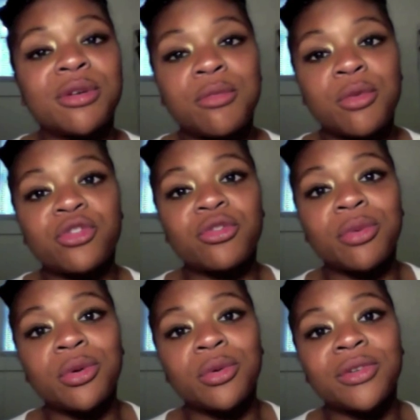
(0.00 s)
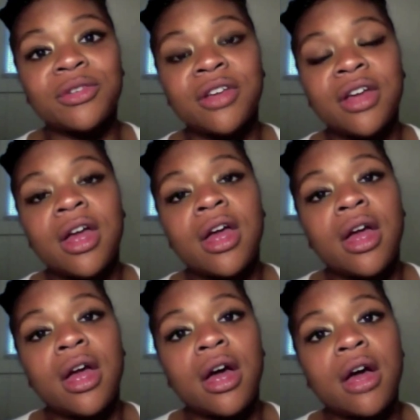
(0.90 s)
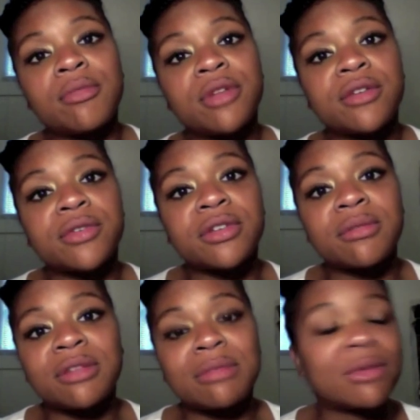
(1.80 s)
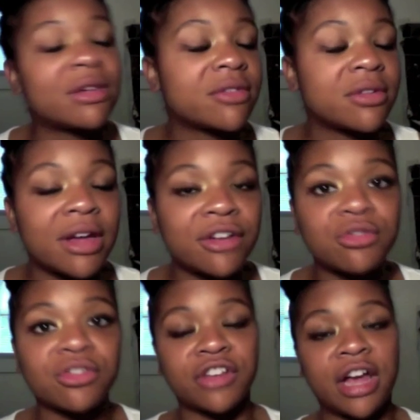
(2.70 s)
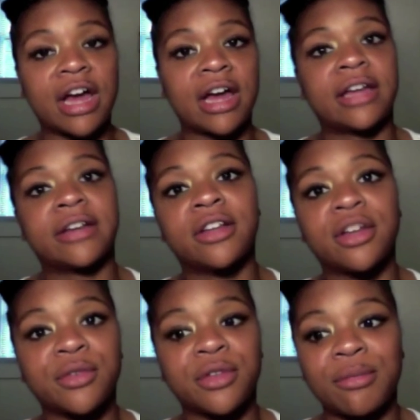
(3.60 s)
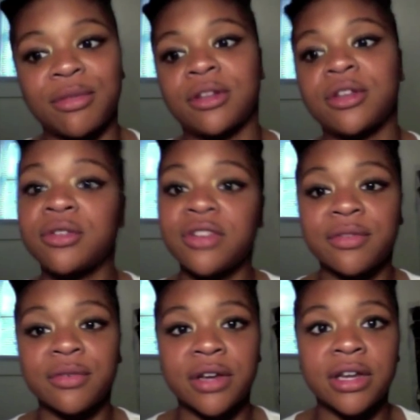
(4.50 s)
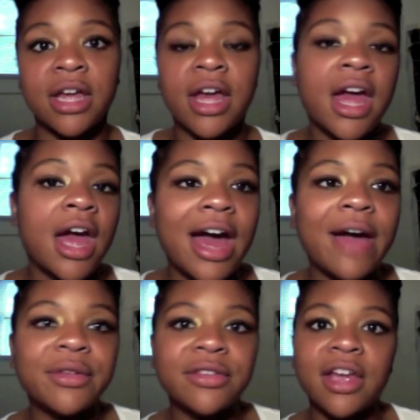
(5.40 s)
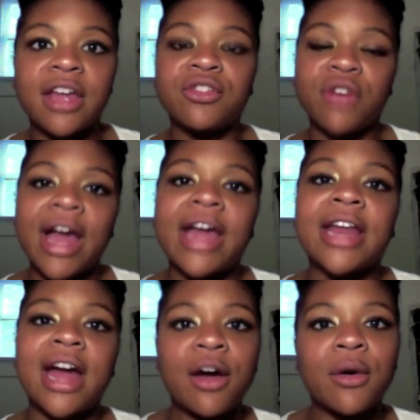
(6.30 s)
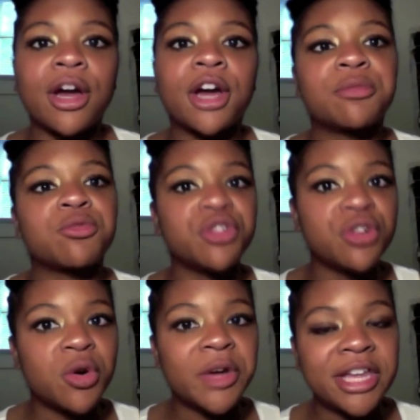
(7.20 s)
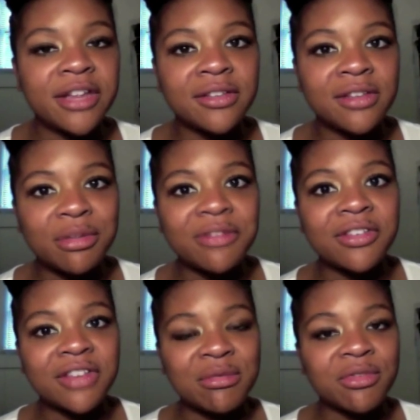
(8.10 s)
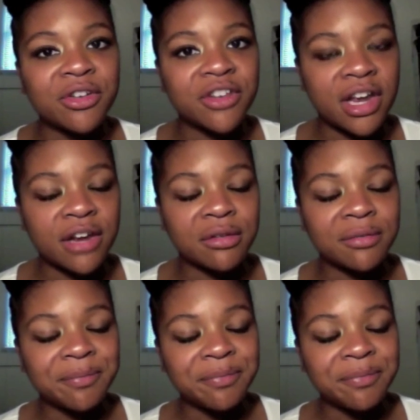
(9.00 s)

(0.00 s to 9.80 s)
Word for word: of moisture boost, um, looking for something maybe give it a little extra shine, looking for something a little different, I would say try it out. Um, Real Queens, I believe that's the name of her channel